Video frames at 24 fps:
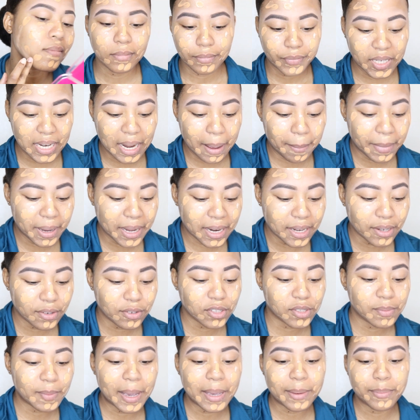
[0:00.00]
And I'm gonna
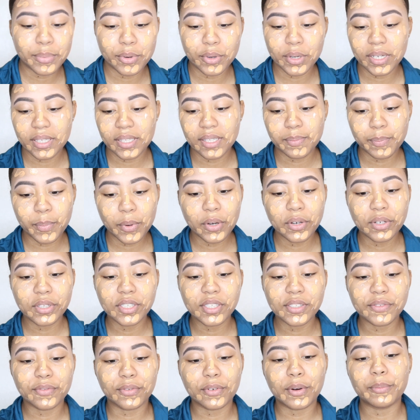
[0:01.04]
use my beauty
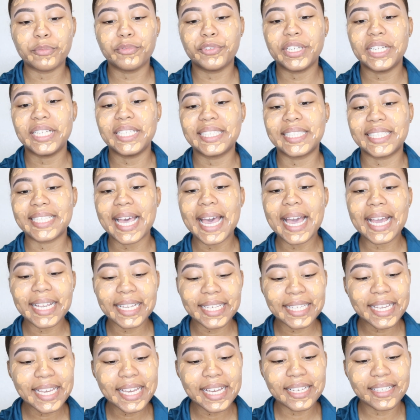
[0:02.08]
sponge from Real
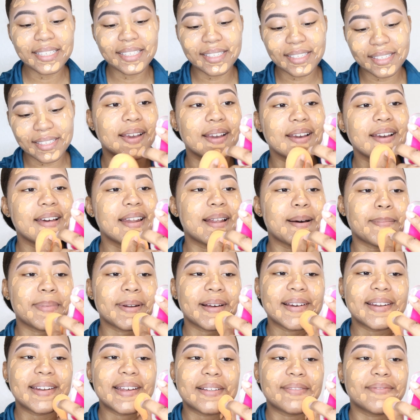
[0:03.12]
Techniques and
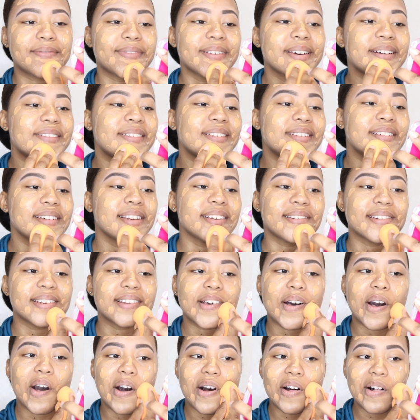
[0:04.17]
apply that foundation
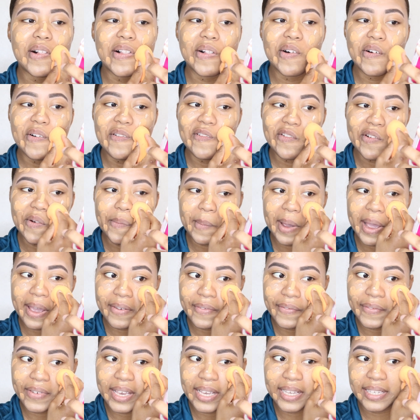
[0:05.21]
all over my
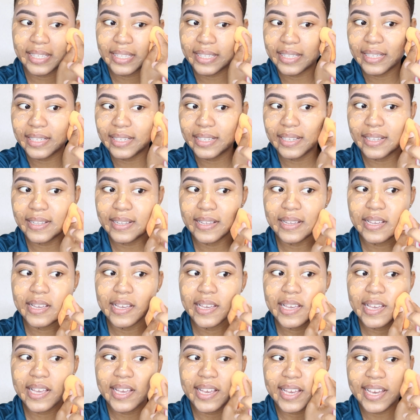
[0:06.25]
face
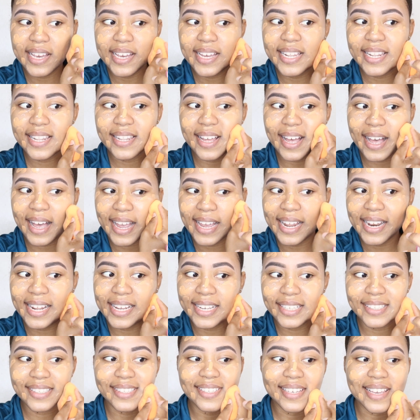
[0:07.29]
and the highlight
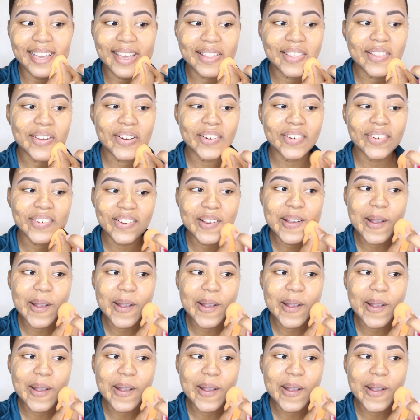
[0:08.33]
together.